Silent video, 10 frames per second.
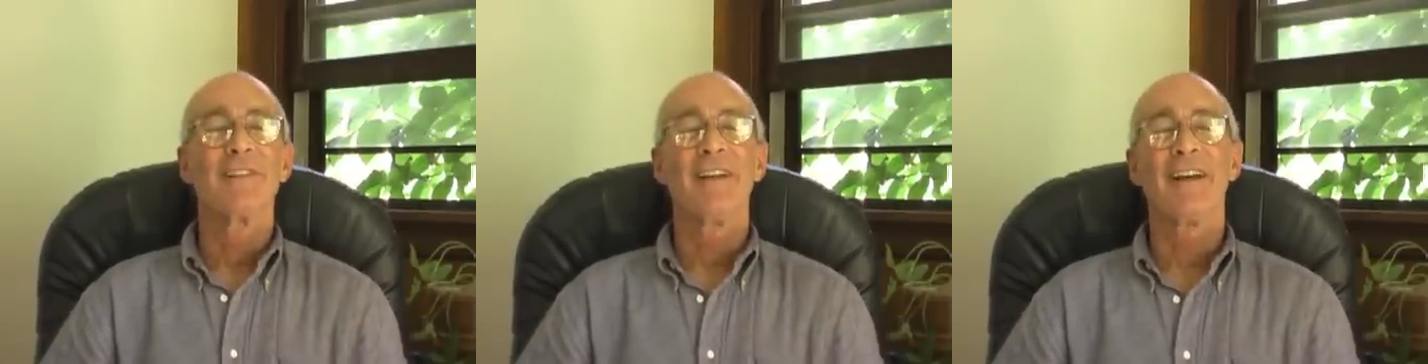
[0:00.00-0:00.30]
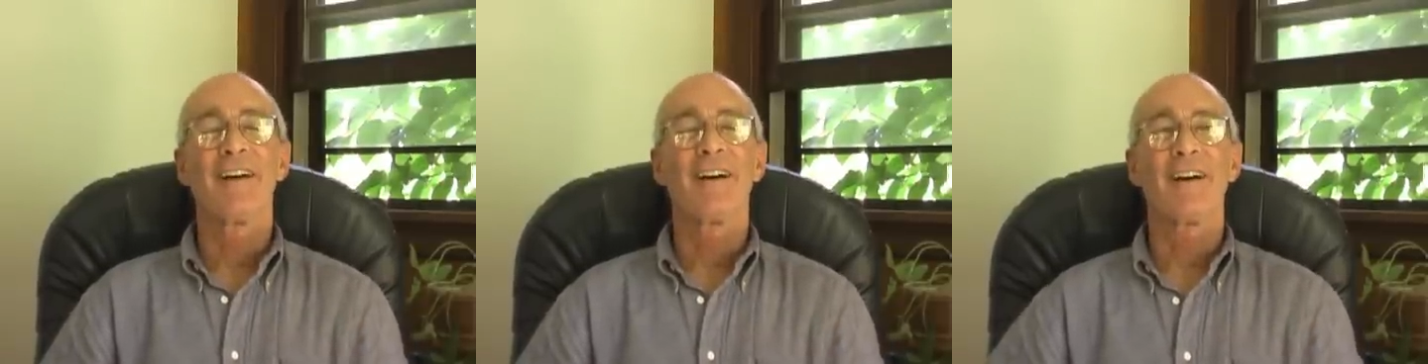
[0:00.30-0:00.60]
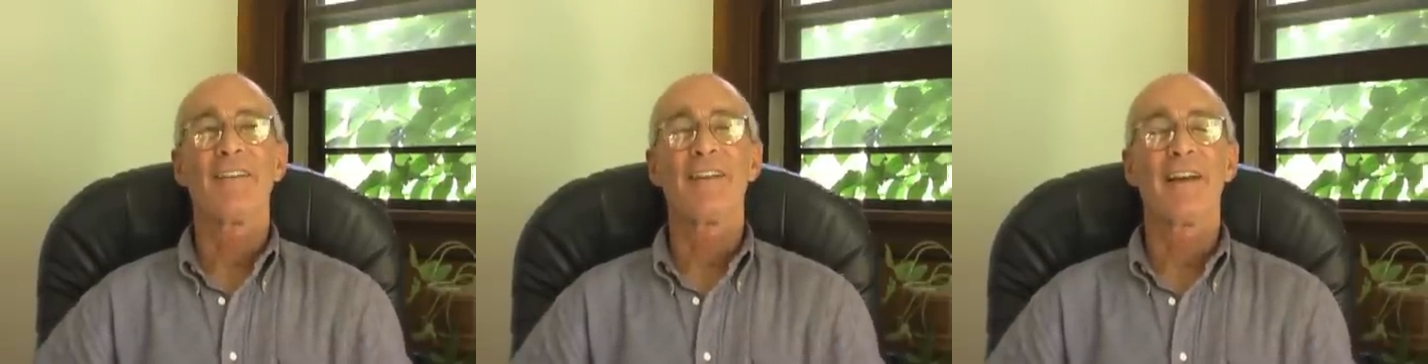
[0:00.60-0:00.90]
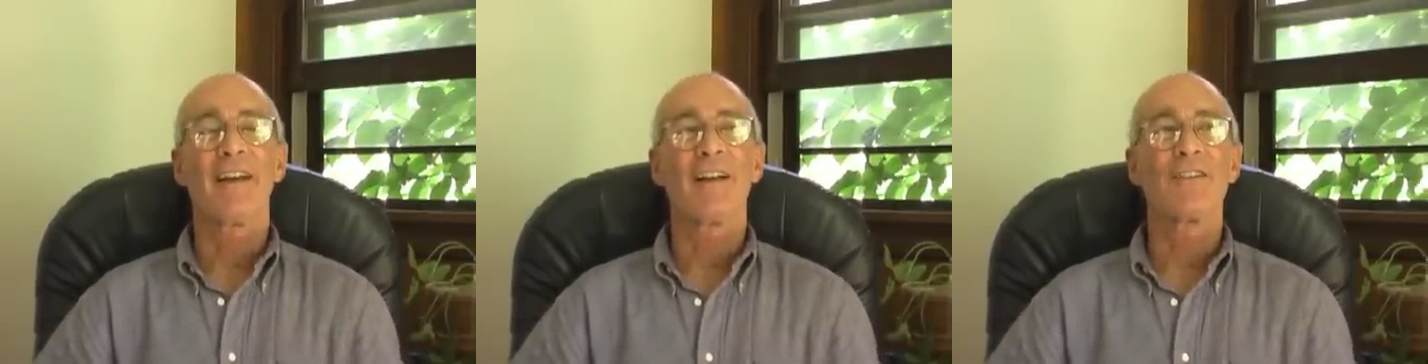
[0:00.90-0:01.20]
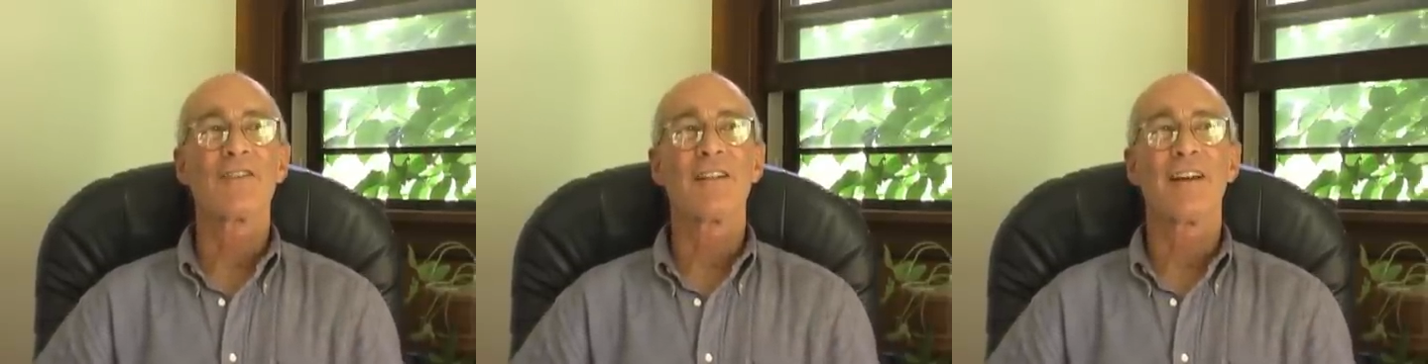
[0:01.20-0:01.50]
Yeah, the
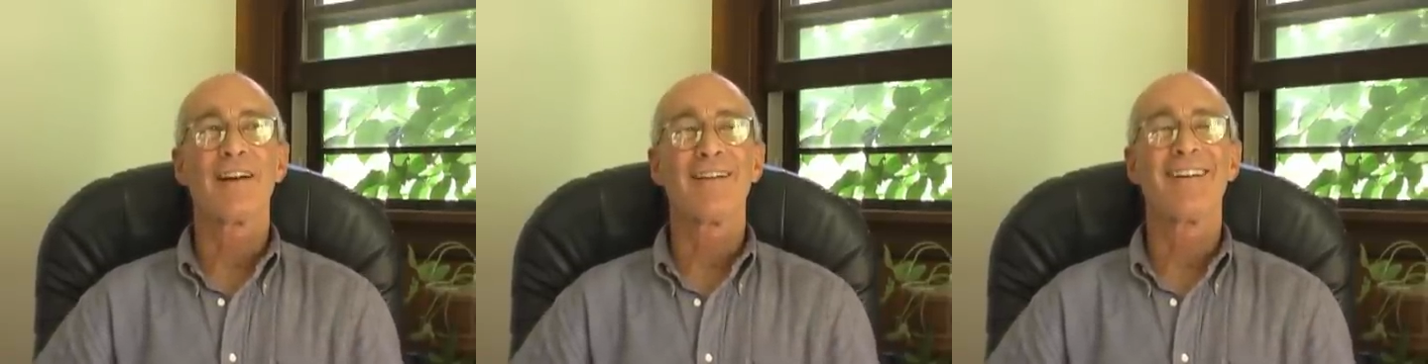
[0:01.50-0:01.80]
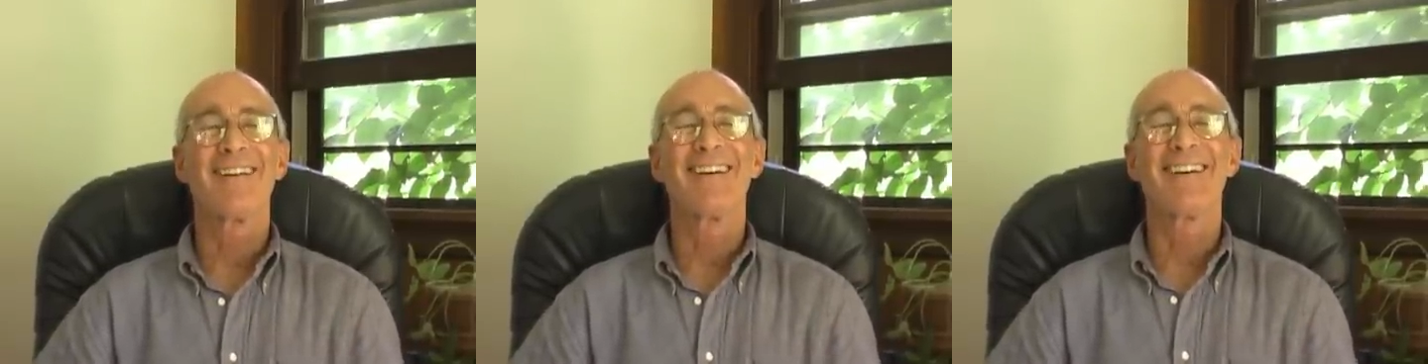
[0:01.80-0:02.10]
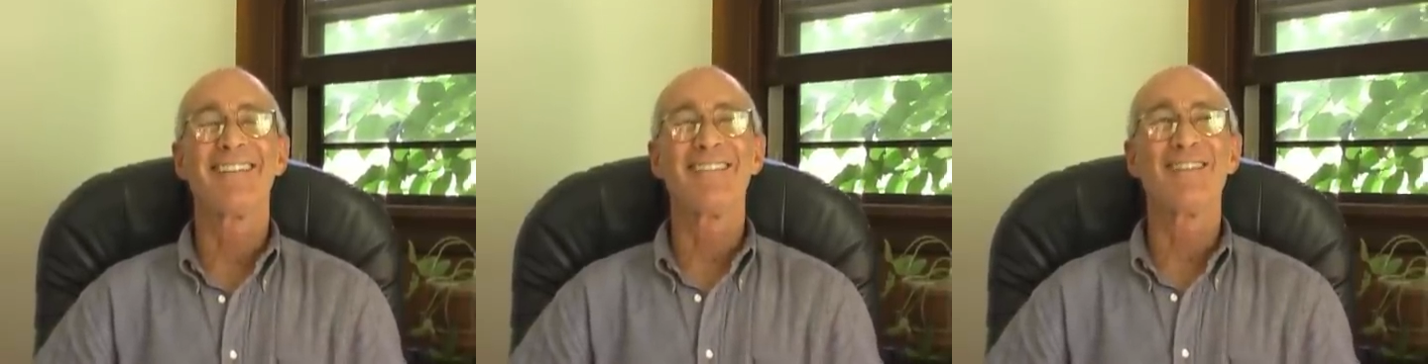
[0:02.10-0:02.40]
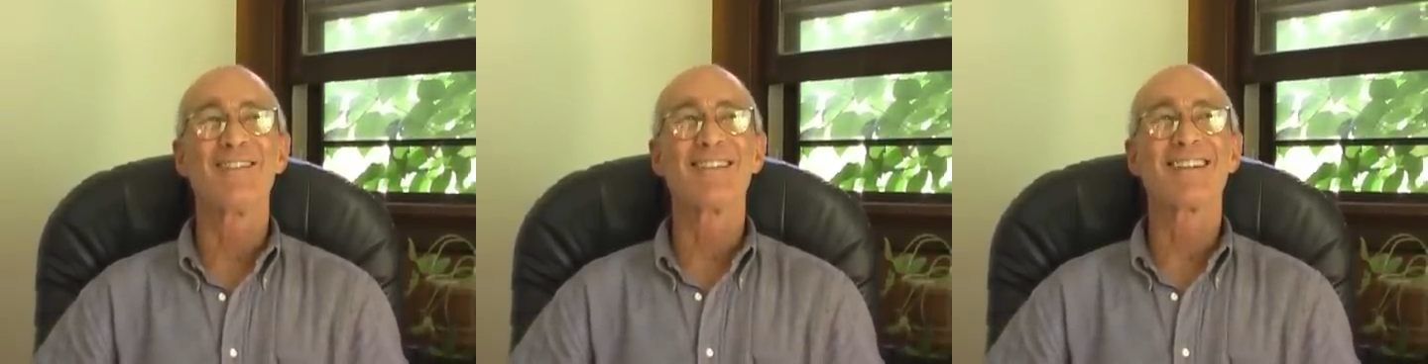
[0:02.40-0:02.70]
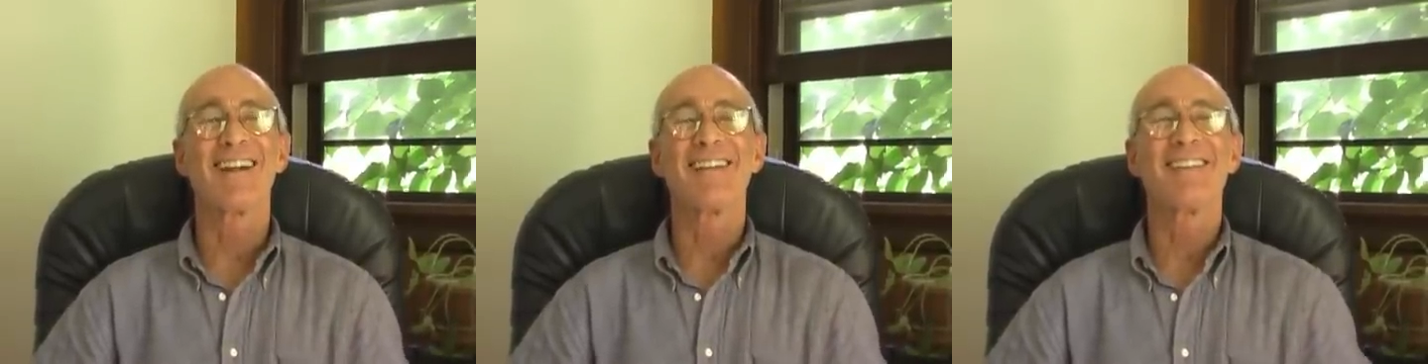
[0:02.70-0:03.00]
analogy I've used,
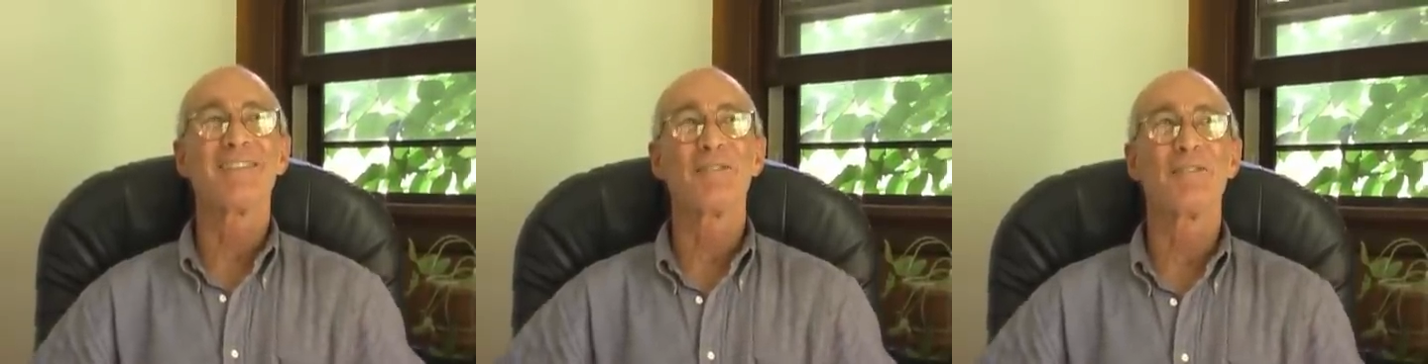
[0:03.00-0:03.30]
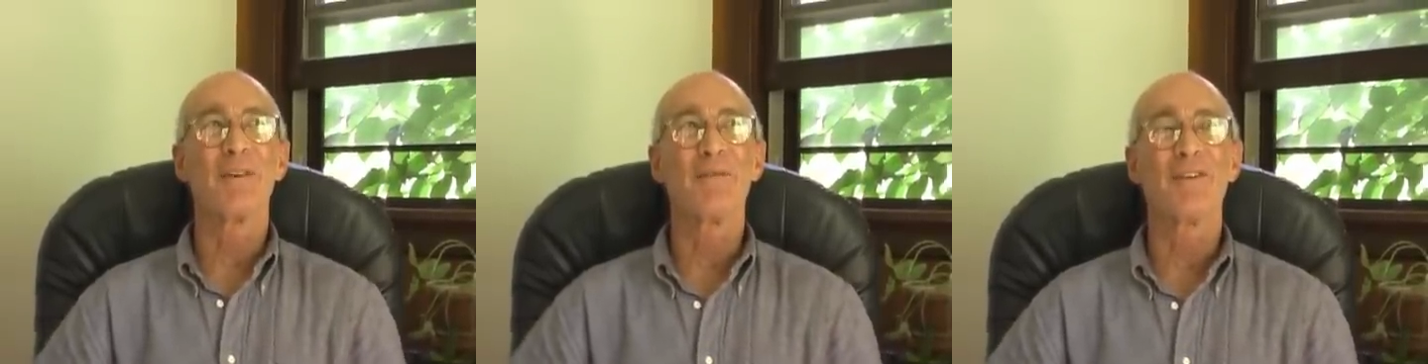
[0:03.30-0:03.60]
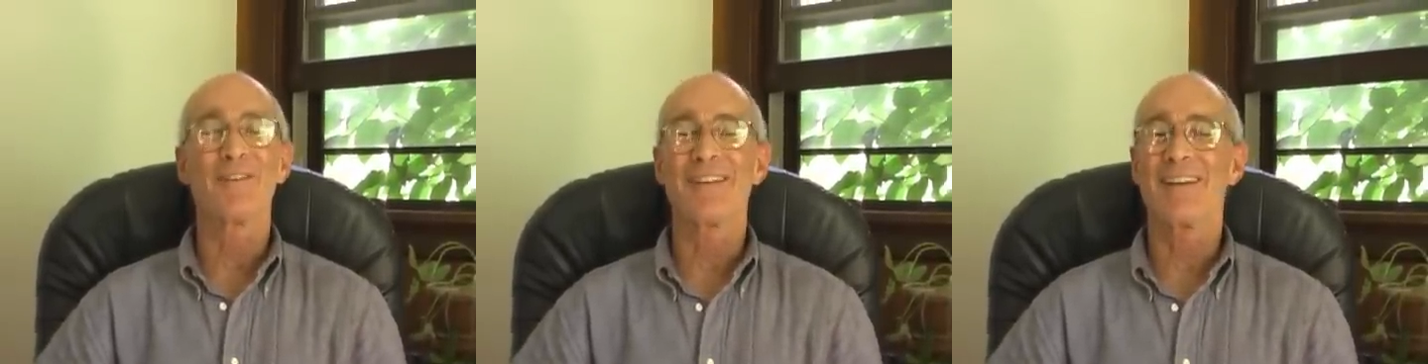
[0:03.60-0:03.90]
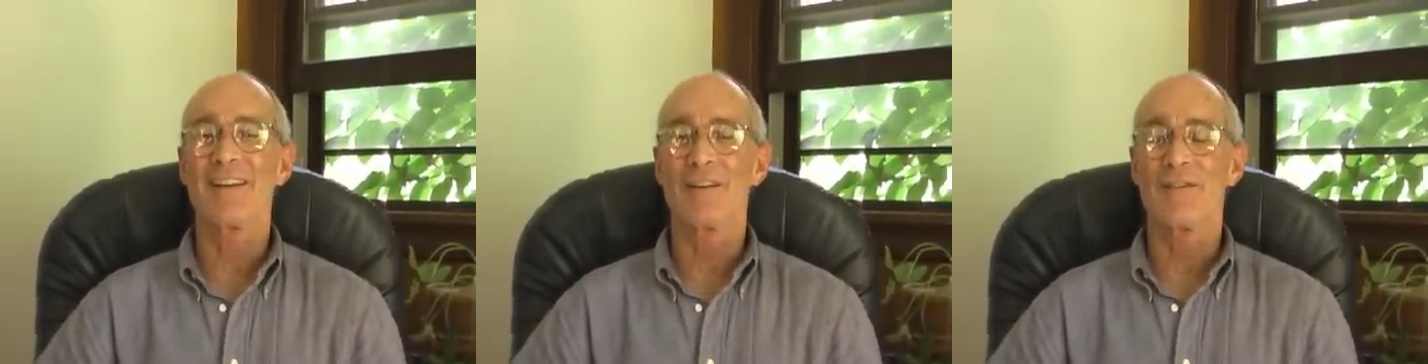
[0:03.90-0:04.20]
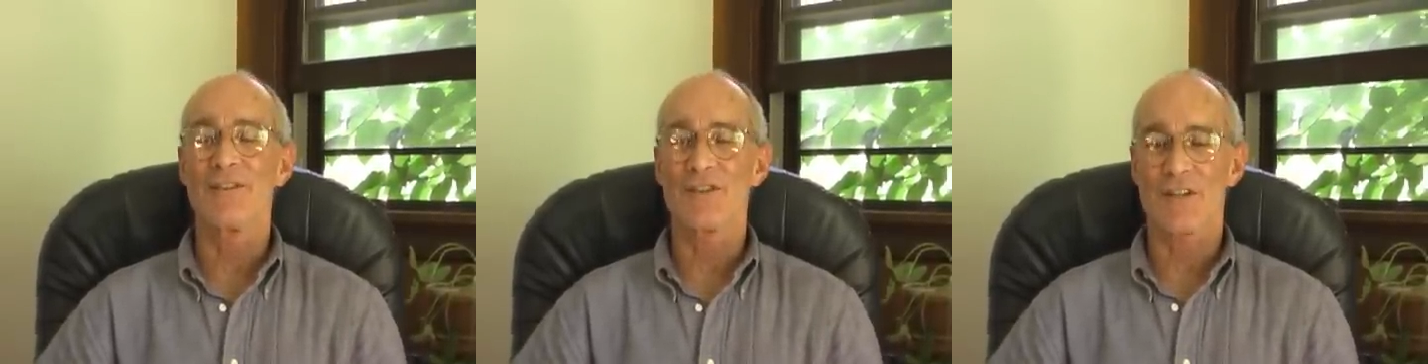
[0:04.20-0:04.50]
maybe you're thinking
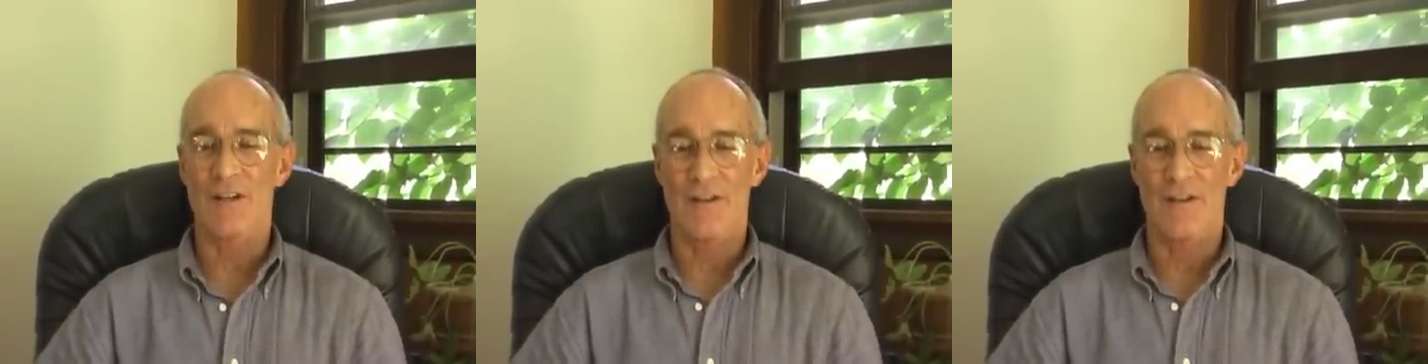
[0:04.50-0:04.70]
of, is